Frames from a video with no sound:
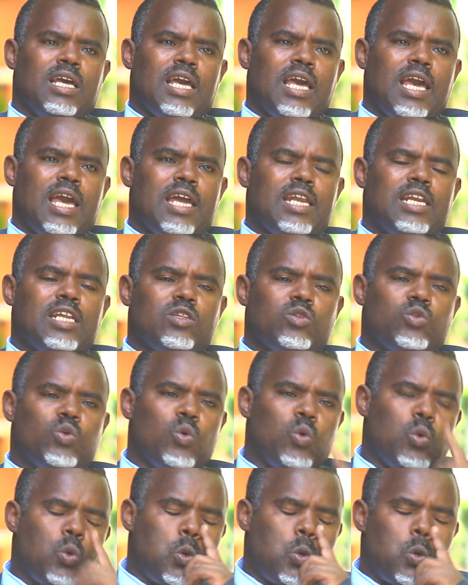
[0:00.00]
and
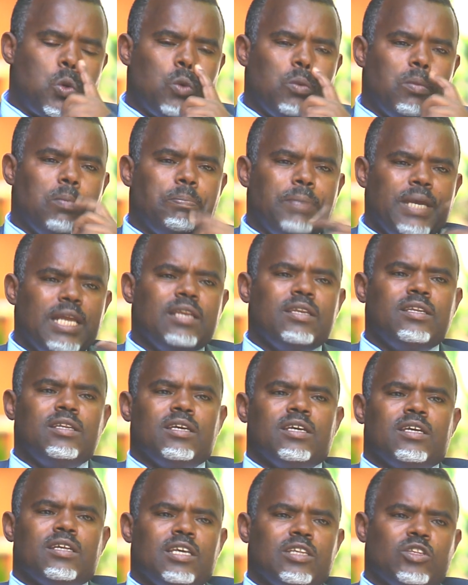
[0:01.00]
to build
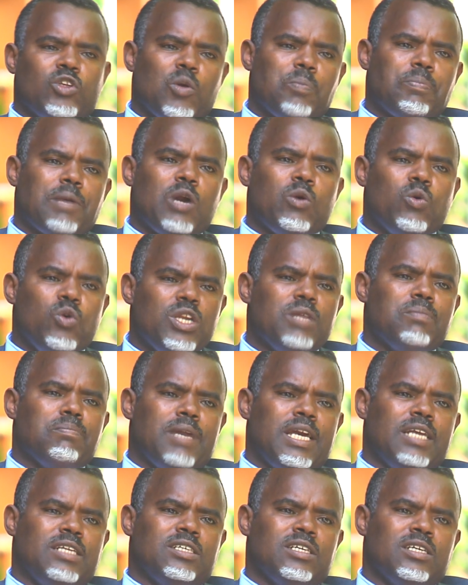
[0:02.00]
Ethiopian good
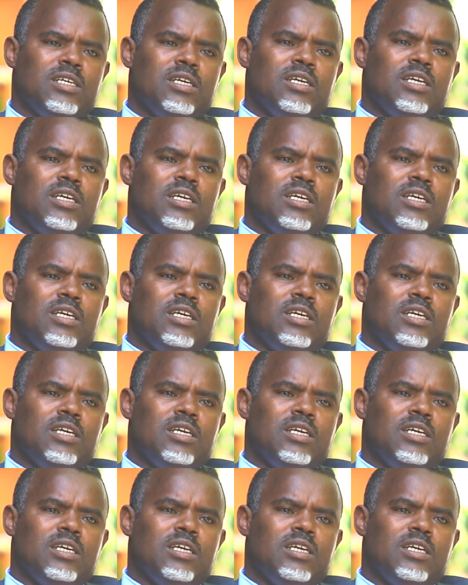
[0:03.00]
image